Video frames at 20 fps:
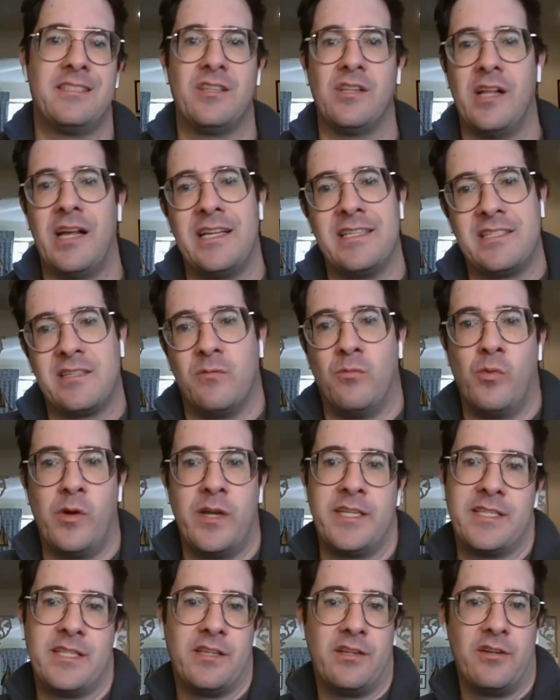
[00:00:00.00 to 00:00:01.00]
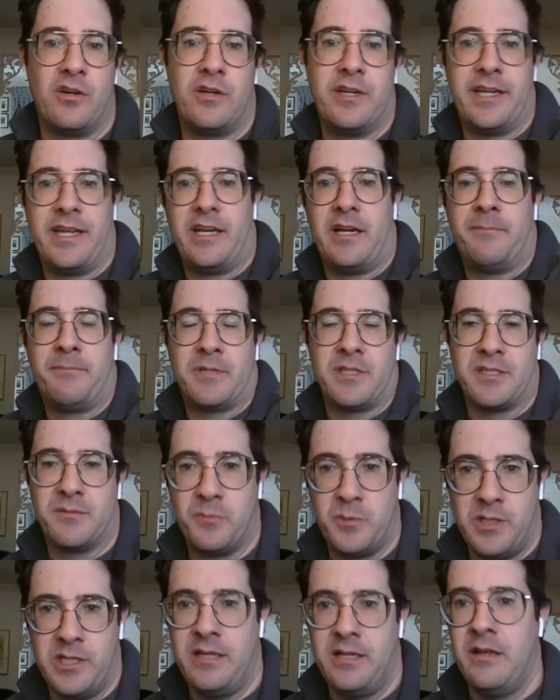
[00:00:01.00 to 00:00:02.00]
Still has some ways to go to get up to
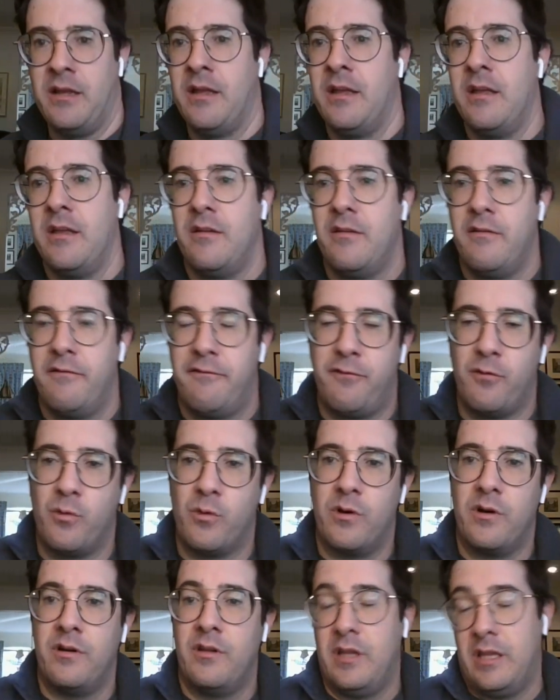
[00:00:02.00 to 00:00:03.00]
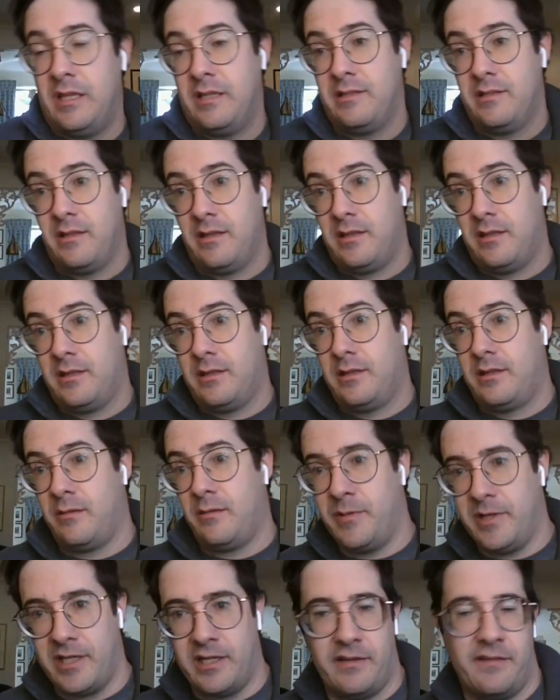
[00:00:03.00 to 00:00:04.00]
speed for
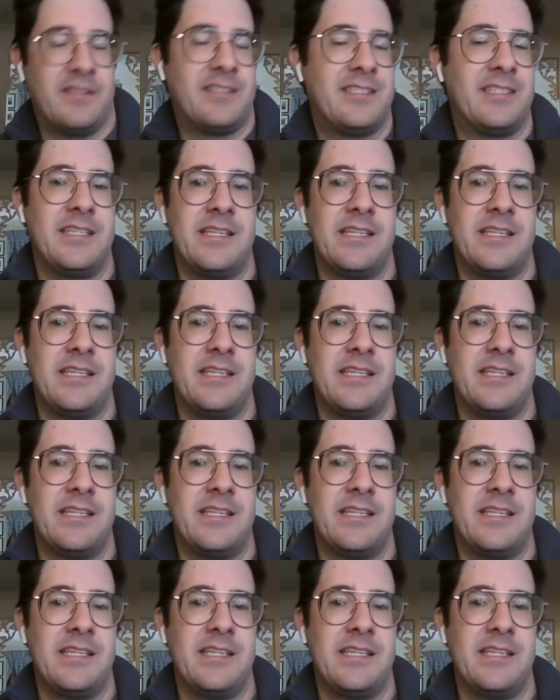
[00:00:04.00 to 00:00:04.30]
the beginning of the